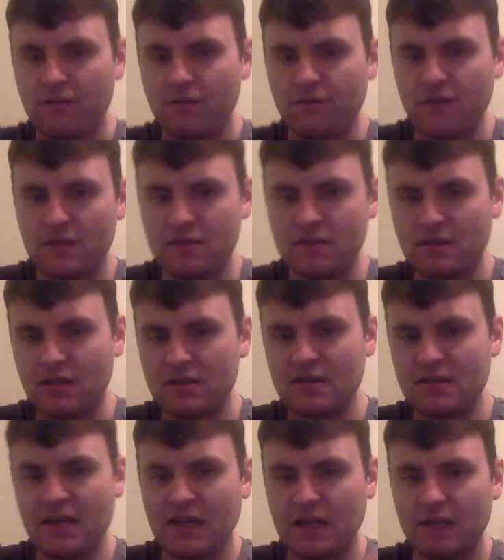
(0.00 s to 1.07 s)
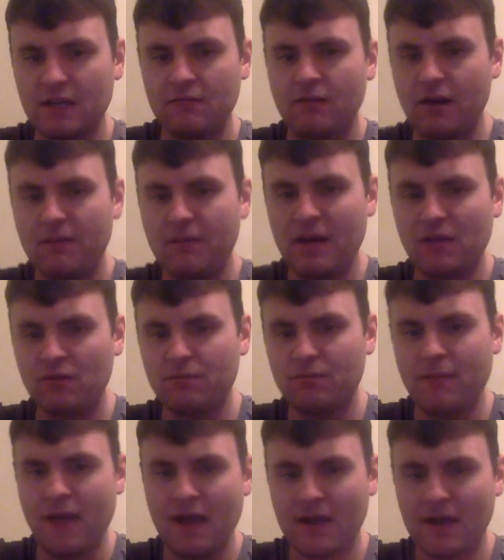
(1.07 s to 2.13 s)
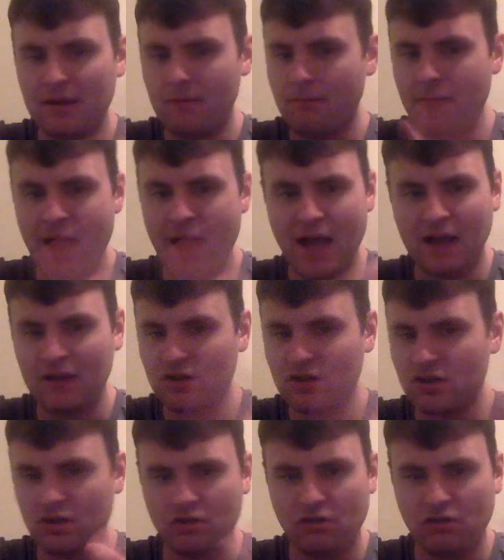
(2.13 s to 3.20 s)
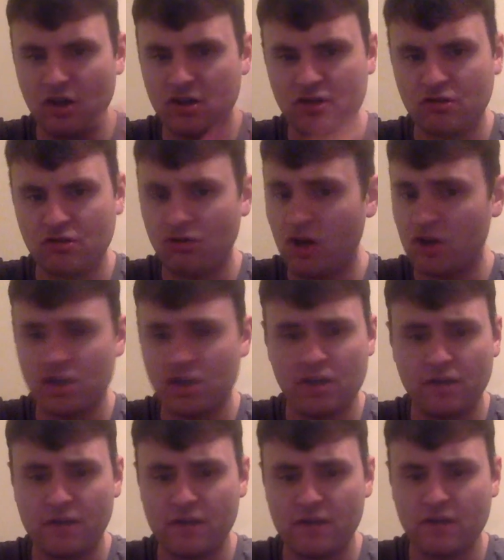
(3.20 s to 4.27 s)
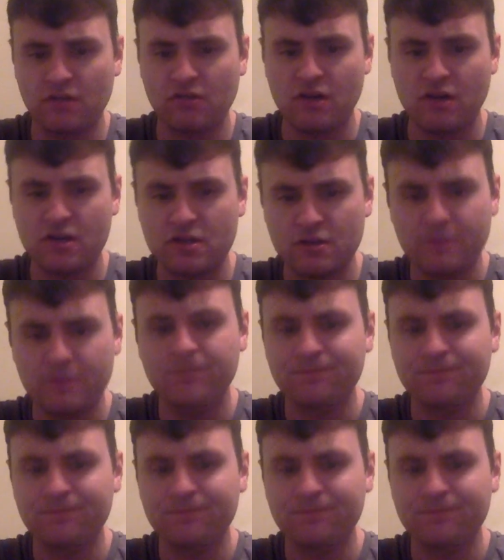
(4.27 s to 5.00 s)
Fitz, Gesicki, run it back with Mack. Mack should crush here. If he doesn't crush,